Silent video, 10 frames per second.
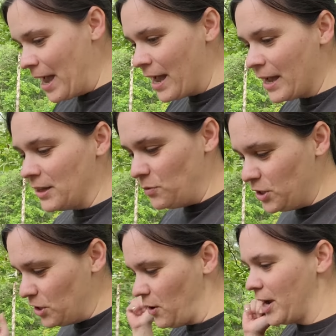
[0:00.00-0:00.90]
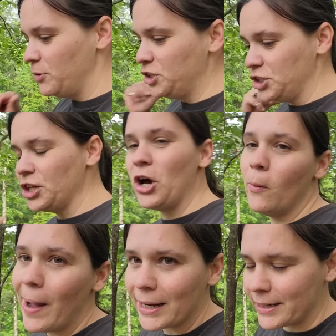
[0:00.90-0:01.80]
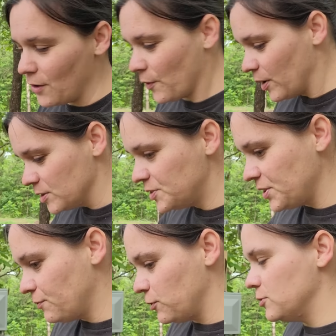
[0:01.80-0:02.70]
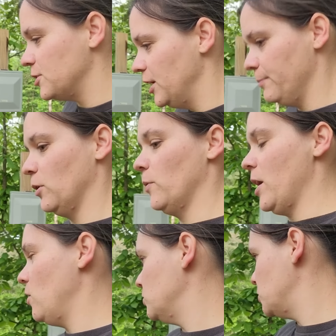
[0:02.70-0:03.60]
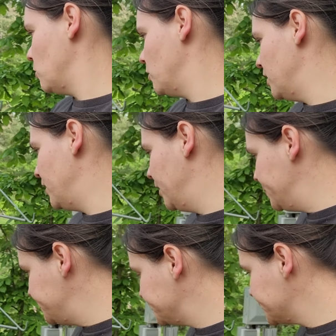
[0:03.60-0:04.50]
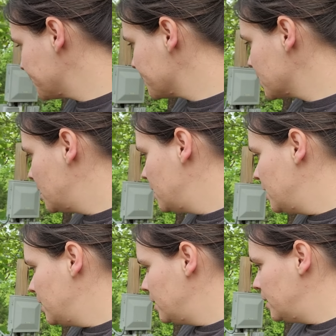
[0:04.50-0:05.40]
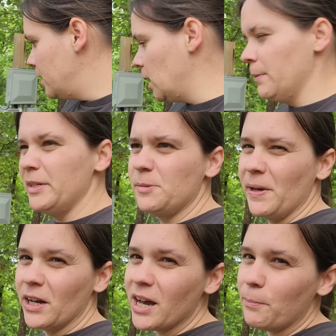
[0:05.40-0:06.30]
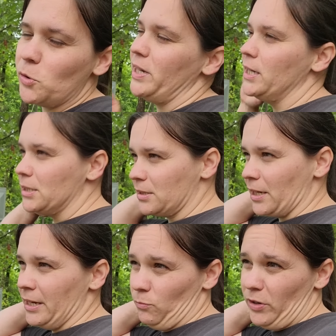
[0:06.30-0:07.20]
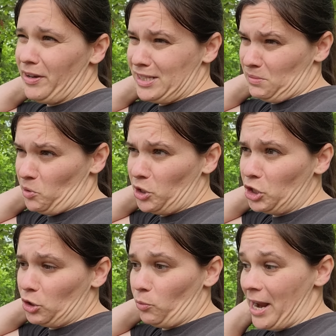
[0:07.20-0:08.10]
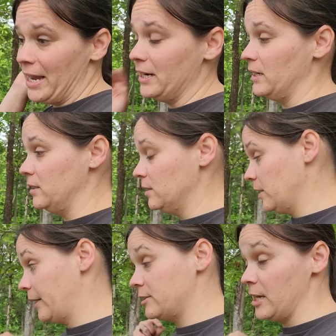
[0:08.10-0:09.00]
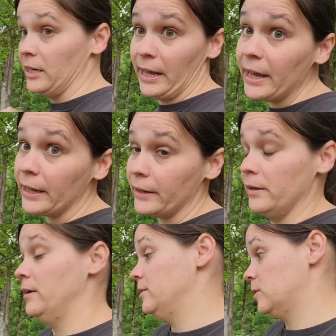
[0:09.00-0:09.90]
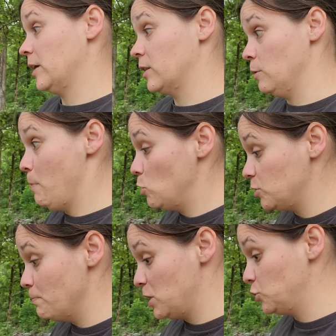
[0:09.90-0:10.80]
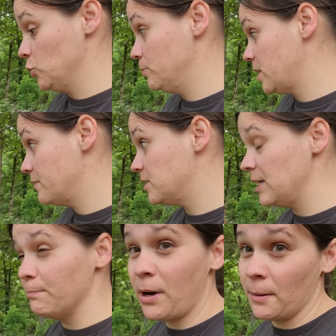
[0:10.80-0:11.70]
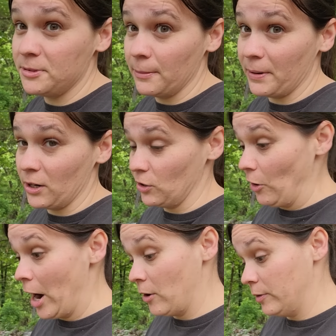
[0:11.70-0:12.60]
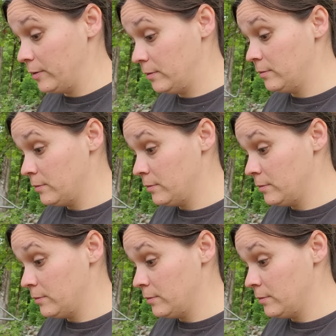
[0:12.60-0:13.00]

yeah, you know I, we should go back down there and see if there's any morels over there. Um, it's been a couple weeks and we've had some really good rain and like today is like the most mushrooms I've seen popped up out of the ground